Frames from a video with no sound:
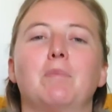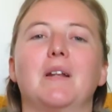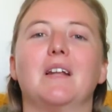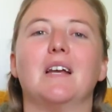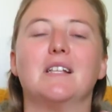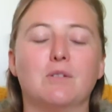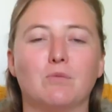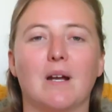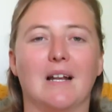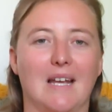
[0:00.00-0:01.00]
But it's
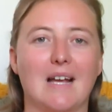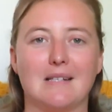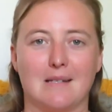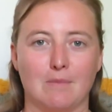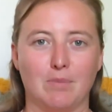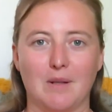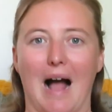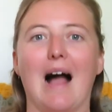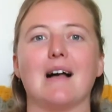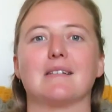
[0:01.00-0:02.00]
really as
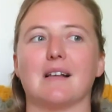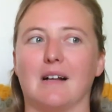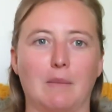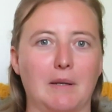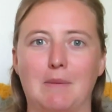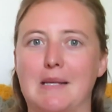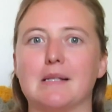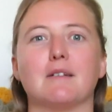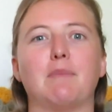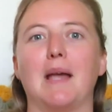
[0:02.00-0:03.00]
simple as a couple of
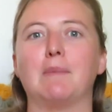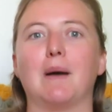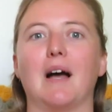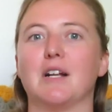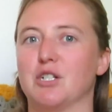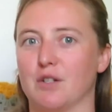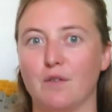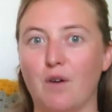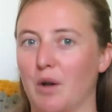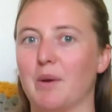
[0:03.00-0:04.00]
pieces of paper and just
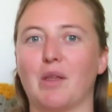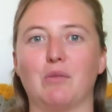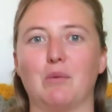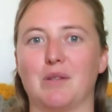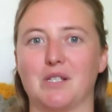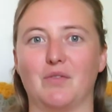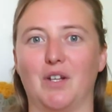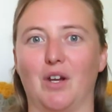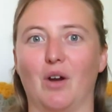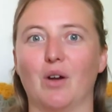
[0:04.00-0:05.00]
following through with this
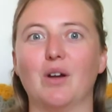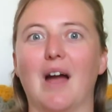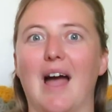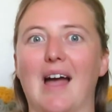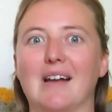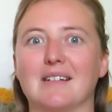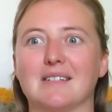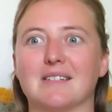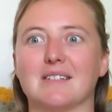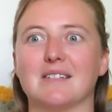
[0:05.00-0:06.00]
video
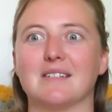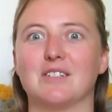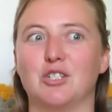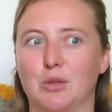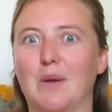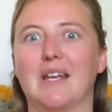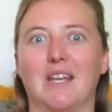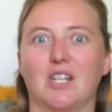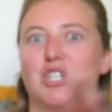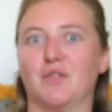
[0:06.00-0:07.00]
and
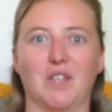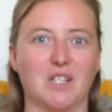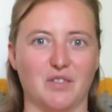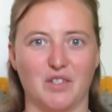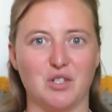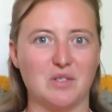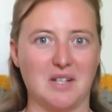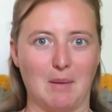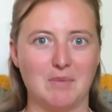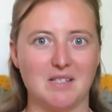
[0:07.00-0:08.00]
doing each of the individual
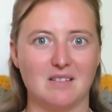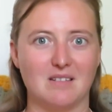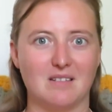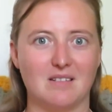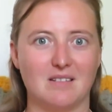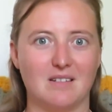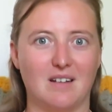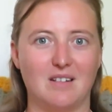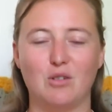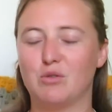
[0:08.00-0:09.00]
steps.
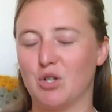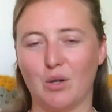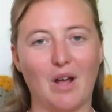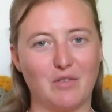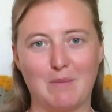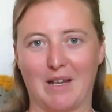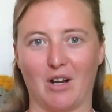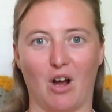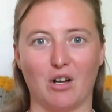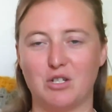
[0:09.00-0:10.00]
You don't have to
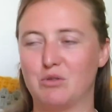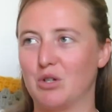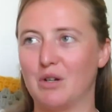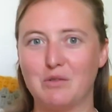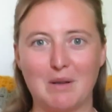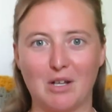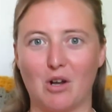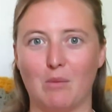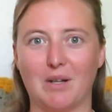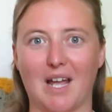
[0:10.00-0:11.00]
make it hard, you don't have to make
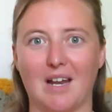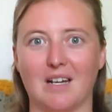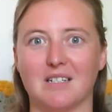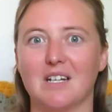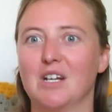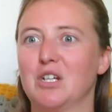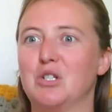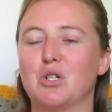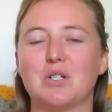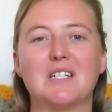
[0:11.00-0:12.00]
it complicated,
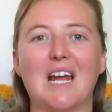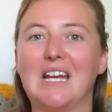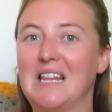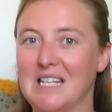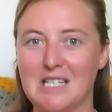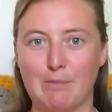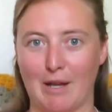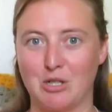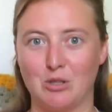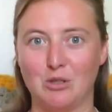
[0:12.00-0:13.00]
you don't need anything
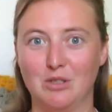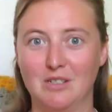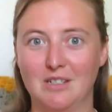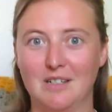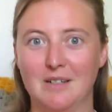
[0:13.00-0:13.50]
special.